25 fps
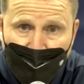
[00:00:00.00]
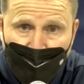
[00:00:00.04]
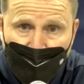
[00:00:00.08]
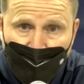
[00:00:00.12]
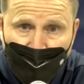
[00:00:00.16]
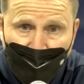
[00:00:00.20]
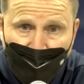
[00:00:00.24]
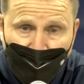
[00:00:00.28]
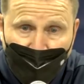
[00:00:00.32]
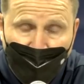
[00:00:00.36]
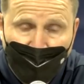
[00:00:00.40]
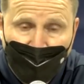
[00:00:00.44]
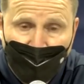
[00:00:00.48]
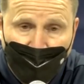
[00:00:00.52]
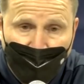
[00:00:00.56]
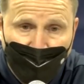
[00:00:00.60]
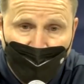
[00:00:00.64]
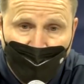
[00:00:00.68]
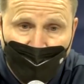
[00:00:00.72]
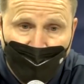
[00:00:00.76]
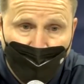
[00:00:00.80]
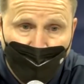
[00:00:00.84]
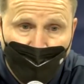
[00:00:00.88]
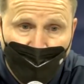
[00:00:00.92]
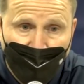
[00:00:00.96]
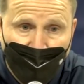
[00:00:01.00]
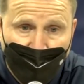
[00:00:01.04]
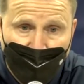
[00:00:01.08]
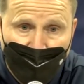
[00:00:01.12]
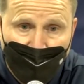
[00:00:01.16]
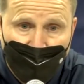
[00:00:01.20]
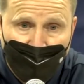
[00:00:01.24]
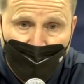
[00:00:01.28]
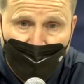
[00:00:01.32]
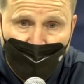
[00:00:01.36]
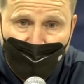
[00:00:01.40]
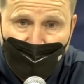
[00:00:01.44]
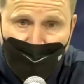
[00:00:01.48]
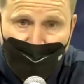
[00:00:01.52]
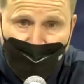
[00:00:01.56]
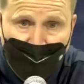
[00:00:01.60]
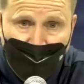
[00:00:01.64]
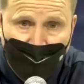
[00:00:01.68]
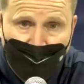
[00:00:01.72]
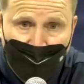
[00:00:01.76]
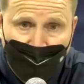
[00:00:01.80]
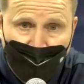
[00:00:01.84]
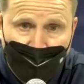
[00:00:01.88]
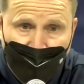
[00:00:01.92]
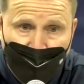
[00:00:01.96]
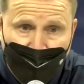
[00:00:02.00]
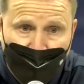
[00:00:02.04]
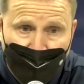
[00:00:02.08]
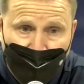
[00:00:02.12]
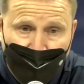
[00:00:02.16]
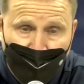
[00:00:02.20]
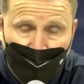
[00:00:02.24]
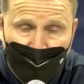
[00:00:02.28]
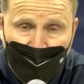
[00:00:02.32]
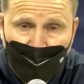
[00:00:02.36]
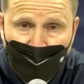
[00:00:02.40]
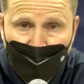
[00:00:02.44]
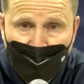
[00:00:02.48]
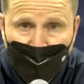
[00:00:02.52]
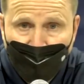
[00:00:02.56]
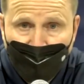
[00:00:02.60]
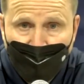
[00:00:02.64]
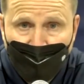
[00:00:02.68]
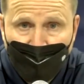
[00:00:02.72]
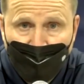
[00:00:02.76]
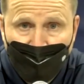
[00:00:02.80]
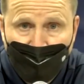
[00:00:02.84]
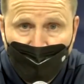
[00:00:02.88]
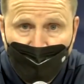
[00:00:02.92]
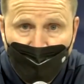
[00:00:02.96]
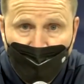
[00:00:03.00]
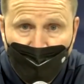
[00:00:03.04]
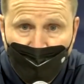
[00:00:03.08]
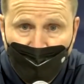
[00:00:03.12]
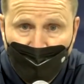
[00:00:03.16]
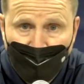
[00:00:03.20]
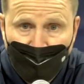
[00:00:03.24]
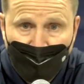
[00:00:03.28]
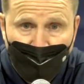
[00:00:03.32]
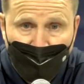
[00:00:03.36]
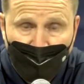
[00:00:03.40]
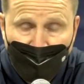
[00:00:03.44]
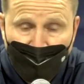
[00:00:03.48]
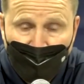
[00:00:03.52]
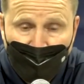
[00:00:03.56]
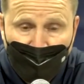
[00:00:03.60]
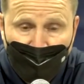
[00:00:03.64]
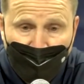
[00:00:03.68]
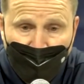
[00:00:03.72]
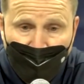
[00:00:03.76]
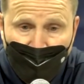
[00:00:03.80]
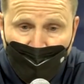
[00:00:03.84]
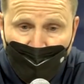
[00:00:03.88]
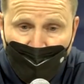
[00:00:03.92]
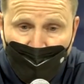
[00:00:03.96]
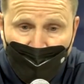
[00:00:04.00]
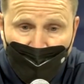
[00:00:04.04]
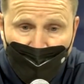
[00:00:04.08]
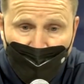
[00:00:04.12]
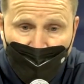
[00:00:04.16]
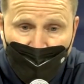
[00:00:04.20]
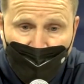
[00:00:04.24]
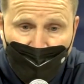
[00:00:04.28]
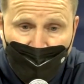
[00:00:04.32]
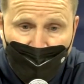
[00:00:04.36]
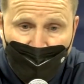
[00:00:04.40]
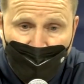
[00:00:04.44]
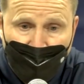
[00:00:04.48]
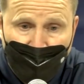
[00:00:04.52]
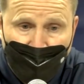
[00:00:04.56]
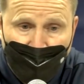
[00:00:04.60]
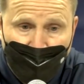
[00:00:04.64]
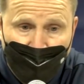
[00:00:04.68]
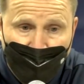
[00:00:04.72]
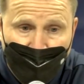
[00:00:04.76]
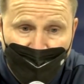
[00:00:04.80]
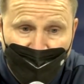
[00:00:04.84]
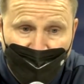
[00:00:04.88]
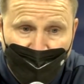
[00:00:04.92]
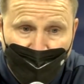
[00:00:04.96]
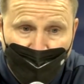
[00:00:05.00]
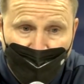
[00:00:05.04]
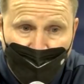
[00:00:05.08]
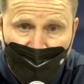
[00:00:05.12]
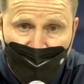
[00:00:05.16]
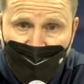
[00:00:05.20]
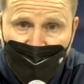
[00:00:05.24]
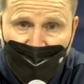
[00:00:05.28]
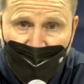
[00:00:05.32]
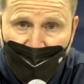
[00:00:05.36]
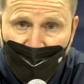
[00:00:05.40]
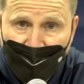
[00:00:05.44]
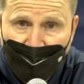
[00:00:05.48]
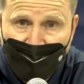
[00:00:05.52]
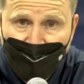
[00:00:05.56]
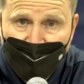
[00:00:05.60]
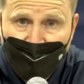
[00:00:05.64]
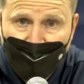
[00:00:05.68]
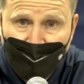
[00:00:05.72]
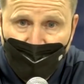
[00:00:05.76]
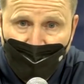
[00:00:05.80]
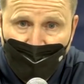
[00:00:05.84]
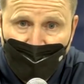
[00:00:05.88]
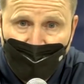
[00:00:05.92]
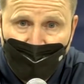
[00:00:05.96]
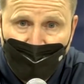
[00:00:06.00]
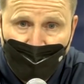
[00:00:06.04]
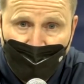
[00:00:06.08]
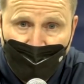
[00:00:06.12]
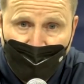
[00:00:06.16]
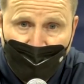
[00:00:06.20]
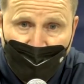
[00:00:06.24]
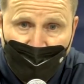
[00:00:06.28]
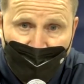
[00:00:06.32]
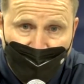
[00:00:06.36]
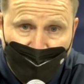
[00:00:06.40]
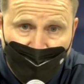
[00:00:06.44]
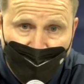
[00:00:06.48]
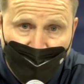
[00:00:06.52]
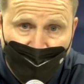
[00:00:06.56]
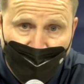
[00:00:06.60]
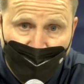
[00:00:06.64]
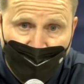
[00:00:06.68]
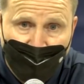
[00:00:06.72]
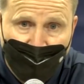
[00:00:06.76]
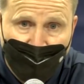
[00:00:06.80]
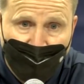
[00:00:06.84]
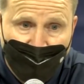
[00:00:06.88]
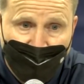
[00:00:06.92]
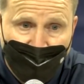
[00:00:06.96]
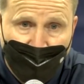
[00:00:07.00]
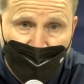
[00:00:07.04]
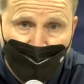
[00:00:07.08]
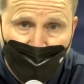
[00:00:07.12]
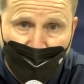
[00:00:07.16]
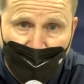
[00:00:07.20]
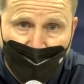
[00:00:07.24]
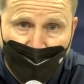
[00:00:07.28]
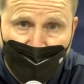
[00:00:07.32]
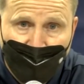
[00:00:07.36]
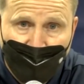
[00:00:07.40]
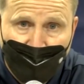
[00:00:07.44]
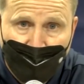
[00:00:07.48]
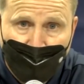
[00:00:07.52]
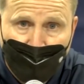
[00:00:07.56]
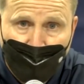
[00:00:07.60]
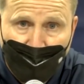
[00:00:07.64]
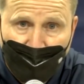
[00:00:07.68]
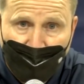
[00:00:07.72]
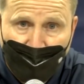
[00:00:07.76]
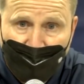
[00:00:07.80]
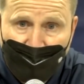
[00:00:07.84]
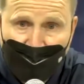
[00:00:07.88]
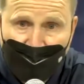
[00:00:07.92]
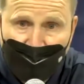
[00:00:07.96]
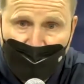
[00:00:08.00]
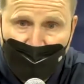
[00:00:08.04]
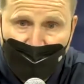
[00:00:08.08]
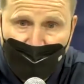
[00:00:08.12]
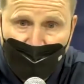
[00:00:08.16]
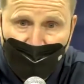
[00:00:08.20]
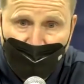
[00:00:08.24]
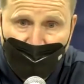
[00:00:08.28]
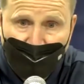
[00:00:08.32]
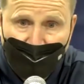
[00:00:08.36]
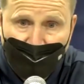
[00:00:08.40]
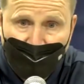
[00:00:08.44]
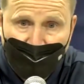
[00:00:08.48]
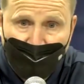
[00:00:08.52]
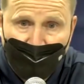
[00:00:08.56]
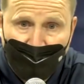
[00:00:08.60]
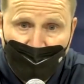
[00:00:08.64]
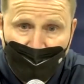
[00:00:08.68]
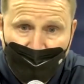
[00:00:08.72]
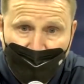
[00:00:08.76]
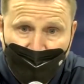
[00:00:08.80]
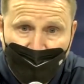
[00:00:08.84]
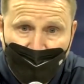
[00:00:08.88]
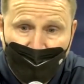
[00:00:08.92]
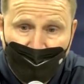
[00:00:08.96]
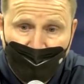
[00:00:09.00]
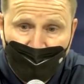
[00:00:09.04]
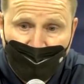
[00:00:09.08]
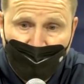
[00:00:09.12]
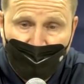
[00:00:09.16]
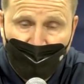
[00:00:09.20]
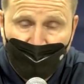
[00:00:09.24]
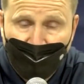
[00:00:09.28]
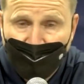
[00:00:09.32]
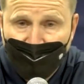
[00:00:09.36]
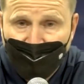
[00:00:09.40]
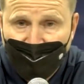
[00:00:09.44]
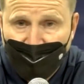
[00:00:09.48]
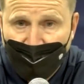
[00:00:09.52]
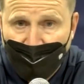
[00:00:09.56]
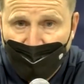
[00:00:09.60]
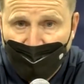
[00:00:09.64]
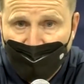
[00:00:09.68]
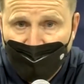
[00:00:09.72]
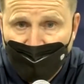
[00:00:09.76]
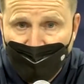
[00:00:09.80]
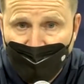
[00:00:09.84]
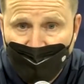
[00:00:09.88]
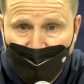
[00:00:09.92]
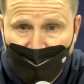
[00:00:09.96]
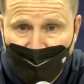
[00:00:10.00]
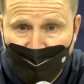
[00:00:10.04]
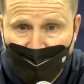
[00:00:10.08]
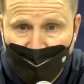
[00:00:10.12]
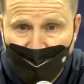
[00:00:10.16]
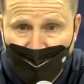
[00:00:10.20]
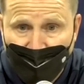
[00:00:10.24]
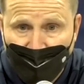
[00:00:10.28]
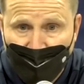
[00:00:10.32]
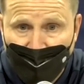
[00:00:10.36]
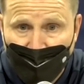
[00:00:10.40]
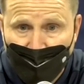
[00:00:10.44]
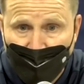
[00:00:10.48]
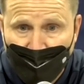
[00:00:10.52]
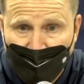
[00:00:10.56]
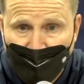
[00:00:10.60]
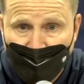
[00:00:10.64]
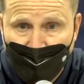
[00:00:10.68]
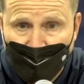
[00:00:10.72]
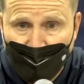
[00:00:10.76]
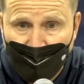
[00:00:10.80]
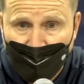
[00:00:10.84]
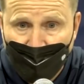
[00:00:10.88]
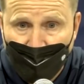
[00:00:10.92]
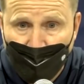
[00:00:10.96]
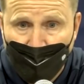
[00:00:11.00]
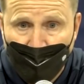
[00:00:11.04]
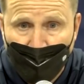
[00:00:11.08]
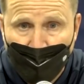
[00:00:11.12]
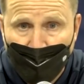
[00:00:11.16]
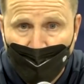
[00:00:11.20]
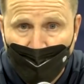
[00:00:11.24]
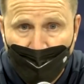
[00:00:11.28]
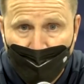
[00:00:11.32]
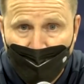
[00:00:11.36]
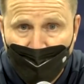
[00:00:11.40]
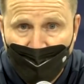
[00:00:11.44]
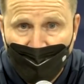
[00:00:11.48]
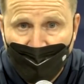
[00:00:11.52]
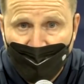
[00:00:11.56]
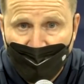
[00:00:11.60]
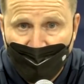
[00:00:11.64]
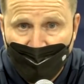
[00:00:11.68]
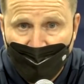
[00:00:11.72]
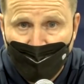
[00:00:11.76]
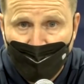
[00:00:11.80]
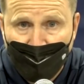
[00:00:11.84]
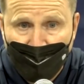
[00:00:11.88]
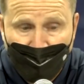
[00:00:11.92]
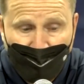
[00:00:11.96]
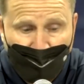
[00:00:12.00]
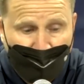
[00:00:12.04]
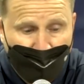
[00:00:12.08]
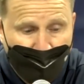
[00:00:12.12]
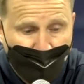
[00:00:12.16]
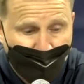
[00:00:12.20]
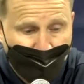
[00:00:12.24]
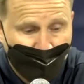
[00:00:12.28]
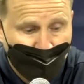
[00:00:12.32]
game. They got a lot of good players, but we do too. So it's going to be a challenge, but our guys are going to step up to the plate and take the challenge. We know what we're up against, but